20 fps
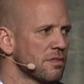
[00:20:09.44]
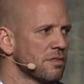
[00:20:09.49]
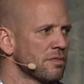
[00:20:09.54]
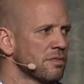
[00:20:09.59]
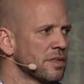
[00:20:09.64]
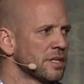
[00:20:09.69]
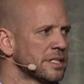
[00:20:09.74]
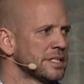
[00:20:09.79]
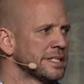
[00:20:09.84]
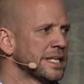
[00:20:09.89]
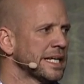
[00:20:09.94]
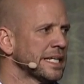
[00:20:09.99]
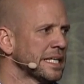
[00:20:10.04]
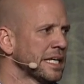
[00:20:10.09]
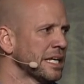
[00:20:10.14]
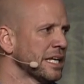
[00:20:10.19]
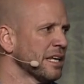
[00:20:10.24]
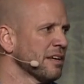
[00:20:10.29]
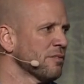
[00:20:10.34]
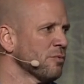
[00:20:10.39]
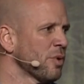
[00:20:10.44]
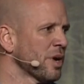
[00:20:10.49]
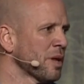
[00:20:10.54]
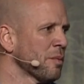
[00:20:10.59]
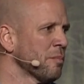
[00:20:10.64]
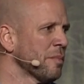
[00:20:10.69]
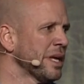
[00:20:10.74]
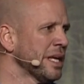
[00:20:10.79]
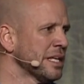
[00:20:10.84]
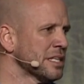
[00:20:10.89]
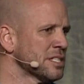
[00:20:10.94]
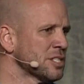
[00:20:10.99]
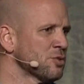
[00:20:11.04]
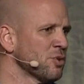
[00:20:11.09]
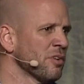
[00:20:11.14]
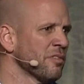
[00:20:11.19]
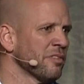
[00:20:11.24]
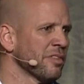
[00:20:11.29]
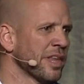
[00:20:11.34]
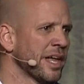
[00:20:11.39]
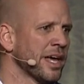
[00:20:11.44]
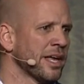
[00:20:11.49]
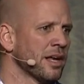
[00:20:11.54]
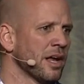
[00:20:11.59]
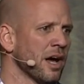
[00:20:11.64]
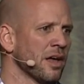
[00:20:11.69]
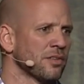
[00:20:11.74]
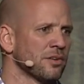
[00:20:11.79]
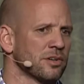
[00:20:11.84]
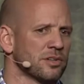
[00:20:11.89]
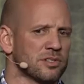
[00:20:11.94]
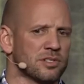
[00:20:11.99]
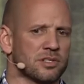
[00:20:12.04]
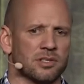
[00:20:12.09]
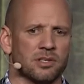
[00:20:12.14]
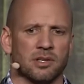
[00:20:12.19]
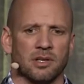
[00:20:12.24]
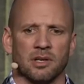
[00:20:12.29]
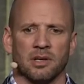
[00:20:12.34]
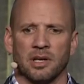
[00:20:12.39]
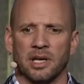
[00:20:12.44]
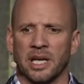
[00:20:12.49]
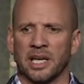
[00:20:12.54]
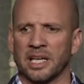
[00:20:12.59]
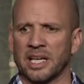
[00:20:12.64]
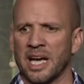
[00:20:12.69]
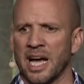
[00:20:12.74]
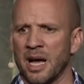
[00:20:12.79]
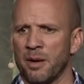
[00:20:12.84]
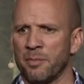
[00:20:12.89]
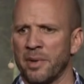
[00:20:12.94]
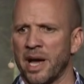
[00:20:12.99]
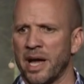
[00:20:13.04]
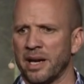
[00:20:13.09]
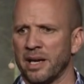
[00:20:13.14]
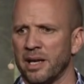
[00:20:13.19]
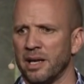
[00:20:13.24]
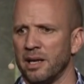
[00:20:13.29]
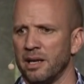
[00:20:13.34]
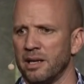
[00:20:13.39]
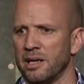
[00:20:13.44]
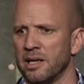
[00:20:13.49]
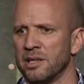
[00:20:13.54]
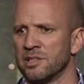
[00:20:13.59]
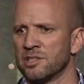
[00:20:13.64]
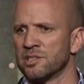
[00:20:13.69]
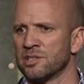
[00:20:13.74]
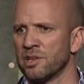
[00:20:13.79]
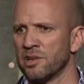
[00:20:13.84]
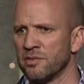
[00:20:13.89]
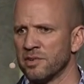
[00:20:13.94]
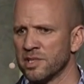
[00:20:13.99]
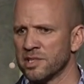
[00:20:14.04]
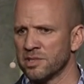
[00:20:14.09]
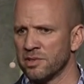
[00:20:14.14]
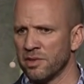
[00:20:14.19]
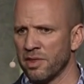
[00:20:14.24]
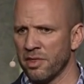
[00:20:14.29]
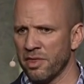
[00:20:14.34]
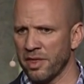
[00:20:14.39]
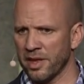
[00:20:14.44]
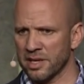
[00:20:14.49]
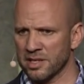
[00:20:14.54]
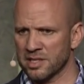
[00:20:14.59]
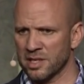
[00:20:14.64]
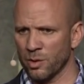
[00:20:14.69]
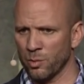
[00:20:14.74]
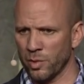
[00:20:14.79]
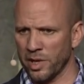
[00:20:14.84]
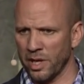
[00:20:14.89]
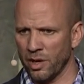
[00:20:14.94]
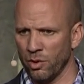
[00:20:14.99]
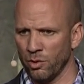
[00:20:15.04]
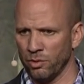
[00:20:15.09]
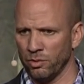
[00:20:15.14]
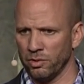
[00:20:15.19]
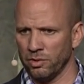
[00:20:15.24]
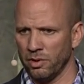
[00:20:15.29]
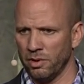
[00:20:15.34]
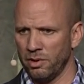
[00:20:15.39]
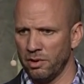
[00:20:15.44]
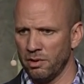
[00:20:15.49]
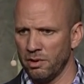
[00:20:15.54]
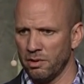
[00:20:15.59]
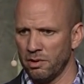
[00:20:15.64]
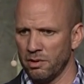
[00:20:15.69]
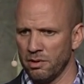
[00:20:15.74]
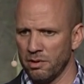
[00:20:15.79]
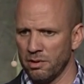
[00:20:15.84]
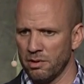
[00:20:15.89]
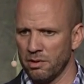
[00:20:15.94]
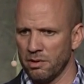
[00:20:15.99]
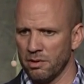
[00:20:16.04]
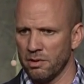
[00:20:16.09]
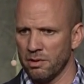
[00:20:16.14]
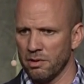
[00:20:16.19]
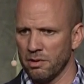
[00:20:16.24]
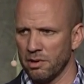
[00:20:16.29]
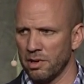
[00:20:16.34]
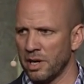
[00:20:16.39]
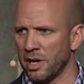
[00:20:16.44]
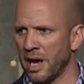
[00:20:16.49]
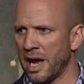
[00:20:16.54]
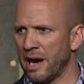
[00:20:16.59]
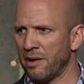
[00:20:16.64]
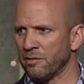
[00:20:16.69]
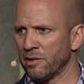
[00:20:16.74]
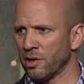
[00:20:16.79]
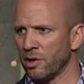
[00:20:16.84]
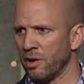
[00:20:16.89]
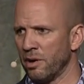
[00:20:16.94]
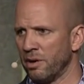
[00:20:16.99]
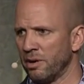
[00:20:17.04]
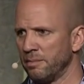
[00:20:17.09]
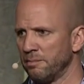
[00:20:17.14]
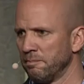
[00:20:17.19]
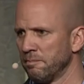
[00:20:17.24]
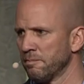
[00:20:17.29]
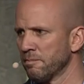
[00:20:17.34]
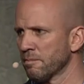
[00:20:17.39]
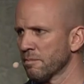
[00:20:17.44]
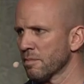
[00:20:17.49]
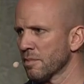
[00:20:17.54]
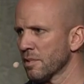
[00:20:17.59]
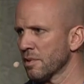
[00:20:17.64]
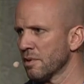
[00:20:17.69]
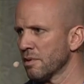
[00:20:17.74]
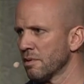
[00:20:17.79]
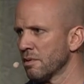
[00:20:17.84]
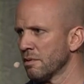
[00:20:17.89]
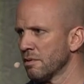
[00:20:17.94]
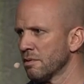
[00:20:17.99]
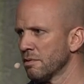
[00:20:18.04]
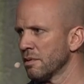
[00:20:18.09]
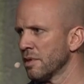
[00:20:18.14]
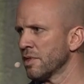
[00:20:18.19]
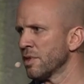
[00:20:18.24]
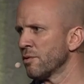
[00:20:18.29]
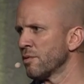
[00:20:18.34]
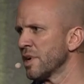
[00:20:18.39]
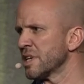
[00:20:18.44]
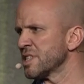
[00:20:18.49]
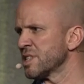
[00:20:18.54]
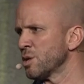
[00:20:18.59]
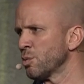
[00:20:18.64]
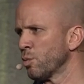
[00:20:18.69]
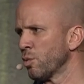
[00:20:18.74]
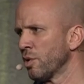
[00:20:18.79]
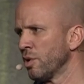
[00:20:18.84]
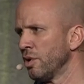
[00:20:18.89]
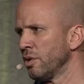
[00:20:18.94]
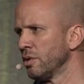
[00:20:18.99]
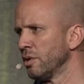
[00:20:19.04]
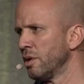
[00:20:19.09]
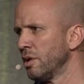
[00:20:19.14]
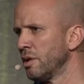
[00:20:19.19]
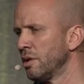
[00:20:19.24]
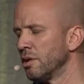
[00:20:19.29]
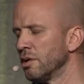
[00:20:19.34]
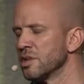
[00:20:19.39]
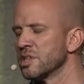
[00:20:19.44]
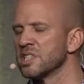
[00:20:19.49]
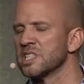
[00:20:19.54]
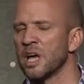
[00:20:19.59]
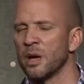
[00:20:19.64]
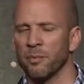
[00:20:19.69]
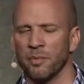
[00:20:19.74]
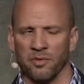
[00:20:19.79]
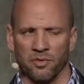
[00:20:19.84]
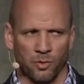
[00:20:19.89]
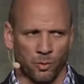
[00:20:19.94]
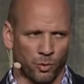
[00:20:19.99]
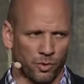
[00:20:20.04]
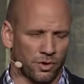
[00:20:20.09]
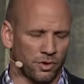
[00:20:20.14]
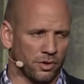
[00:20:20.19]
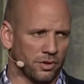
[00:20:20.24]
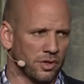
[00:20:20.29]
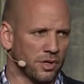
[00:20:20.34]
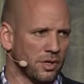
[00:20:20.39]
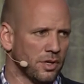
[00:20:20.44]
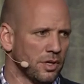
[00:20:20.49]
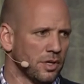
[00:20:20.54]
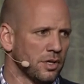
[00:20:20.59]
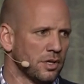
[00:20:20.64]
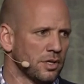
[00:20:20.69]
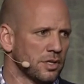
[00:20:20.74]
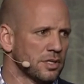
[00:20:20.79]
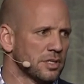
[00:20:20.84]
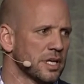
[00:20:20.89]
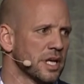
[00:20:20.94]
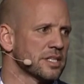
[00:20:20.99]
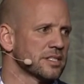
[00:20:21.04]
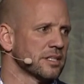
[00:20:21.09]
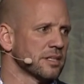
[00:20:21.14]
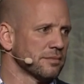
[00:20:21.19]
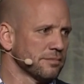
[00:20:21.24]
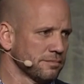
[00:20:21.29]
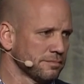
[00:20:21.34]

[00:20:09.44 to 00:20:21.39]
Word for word: the dignity of what it means to have led others in combat in service to the things that we hold in high regard, that the rest of the world, or some of the world, doesn't.